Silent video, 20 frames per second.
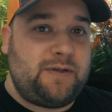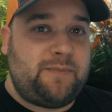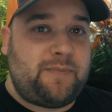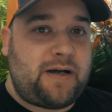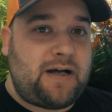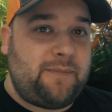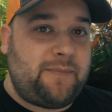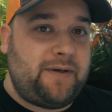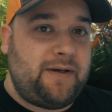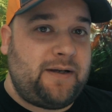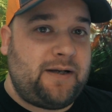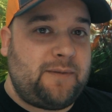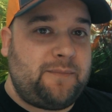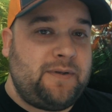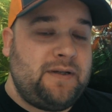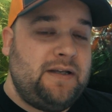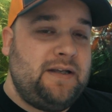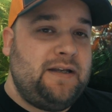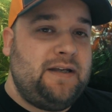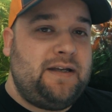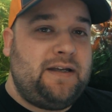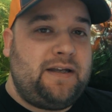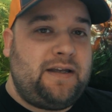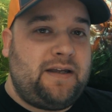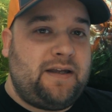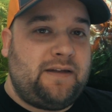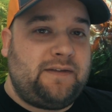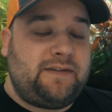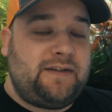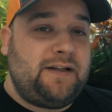popping up.
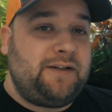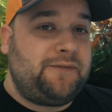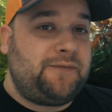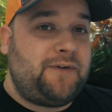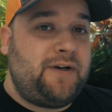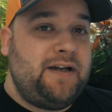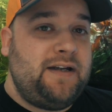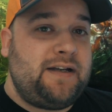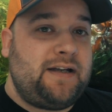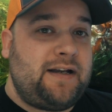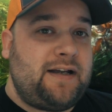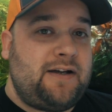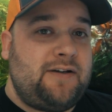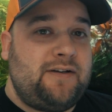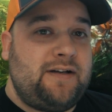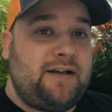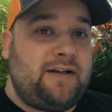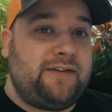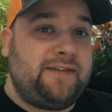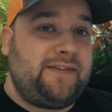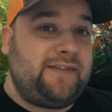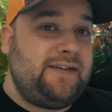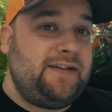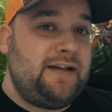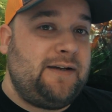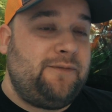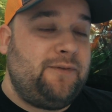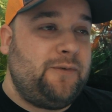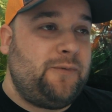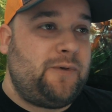And thanks for hanging out, and I'll
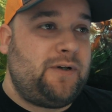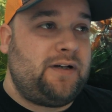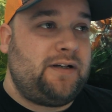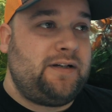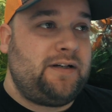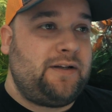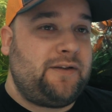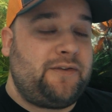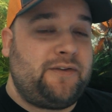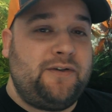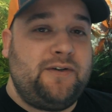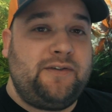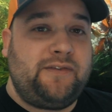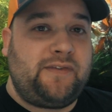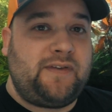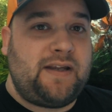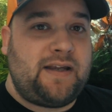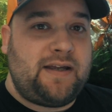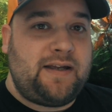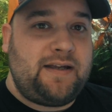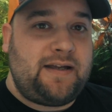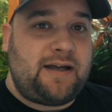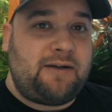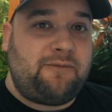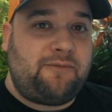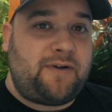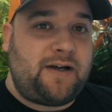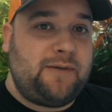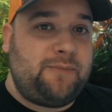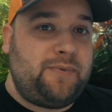see everyone Thursday
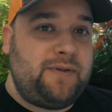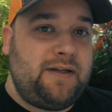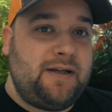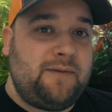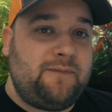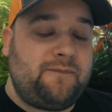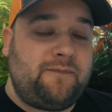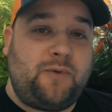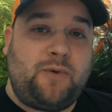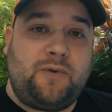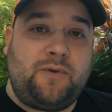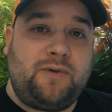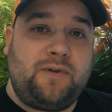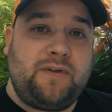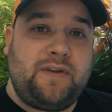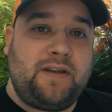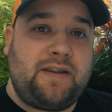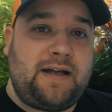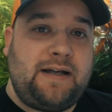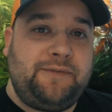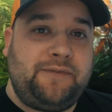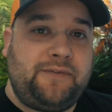at 5 p.m. for the live